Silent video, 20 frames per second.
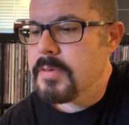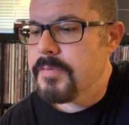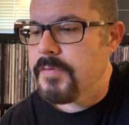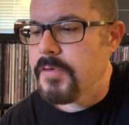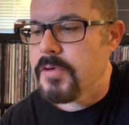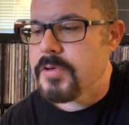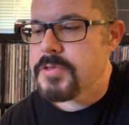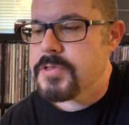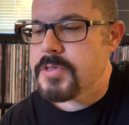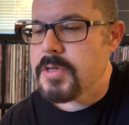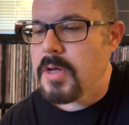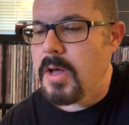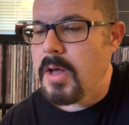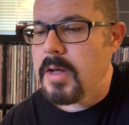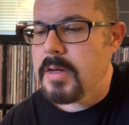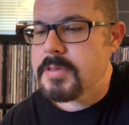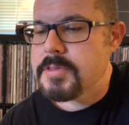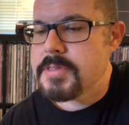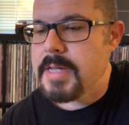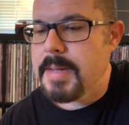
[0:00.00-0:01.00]
First
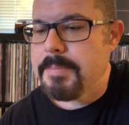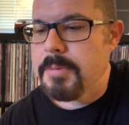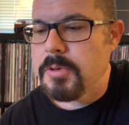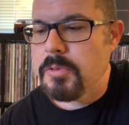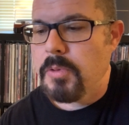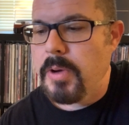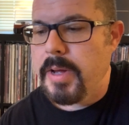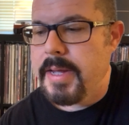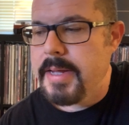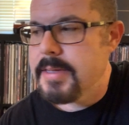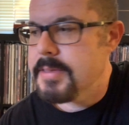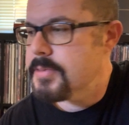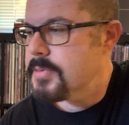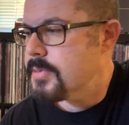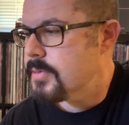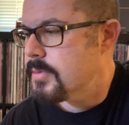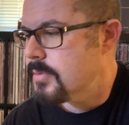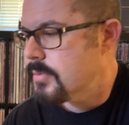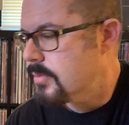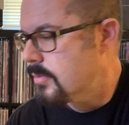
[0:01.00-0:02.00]
song, Separate Ways.